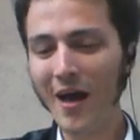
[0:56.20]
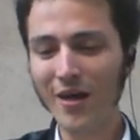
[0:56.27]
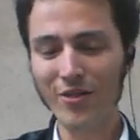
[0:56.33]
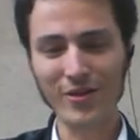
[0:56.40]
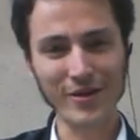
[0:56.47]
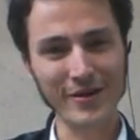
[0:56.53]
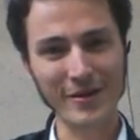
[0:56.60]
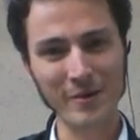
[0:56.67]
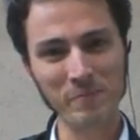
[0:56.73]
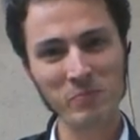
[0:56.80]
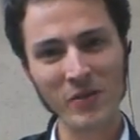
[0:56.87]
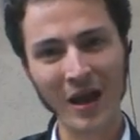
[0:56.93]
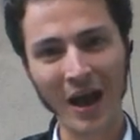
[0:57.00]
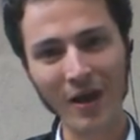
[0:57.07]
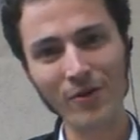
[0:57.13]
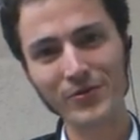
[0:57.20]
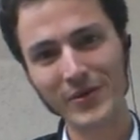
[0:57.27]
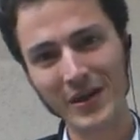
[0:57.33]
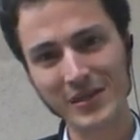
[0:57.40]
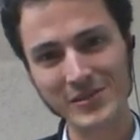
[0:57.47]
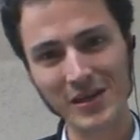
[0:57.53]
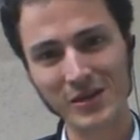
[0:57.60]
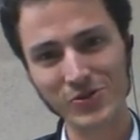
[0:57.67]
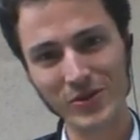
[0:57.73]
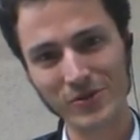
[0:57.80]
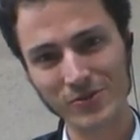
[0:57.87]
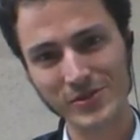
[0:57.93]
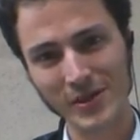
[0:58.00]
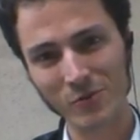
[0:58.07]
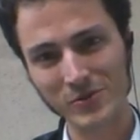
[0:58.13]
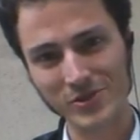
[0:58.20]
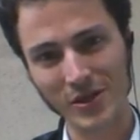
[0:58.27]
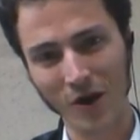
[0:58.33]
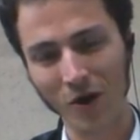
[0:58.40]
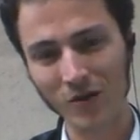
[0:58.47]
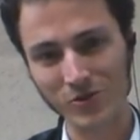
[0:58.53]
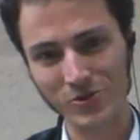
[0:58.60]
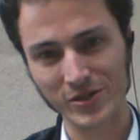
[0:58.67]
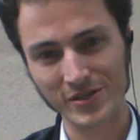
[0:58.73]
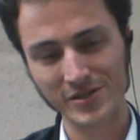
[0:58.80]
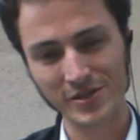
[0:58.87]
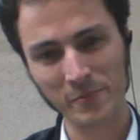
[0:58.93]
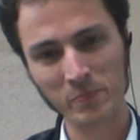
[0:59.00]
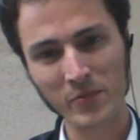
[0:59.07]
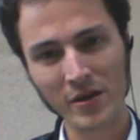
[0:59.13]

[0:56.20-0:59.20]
That I don't think you guys actually understand what psychology is.